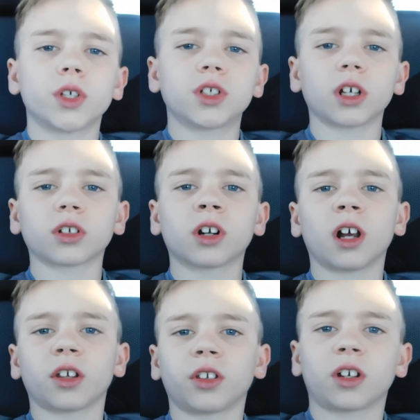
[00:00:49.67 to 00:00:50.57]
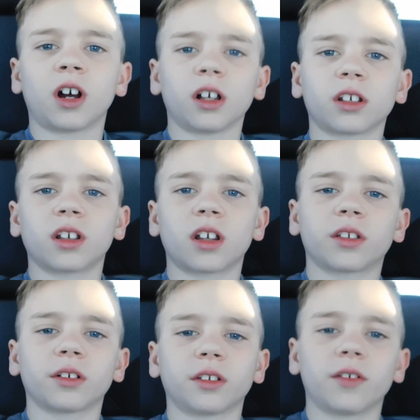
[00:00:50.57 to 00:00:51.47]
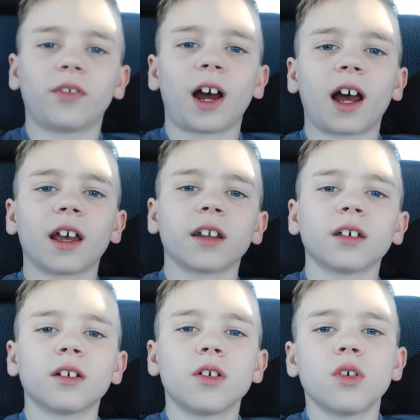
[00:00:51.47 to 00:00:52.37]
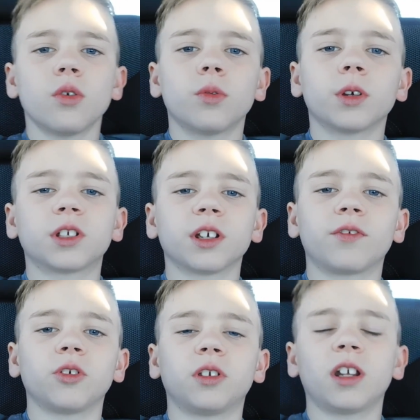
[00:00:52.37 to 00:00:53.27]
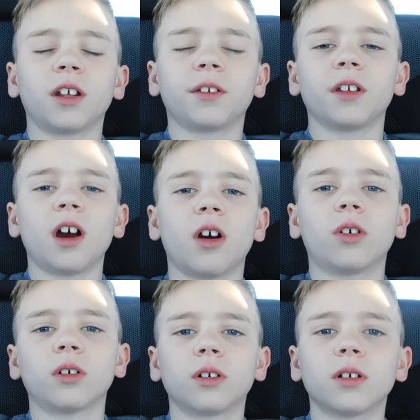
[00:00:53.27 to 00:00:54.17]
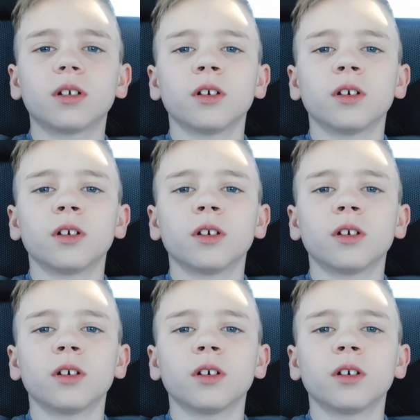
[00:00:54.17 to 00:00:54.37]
We just crossed the Continental Divide, which, if you didn't know,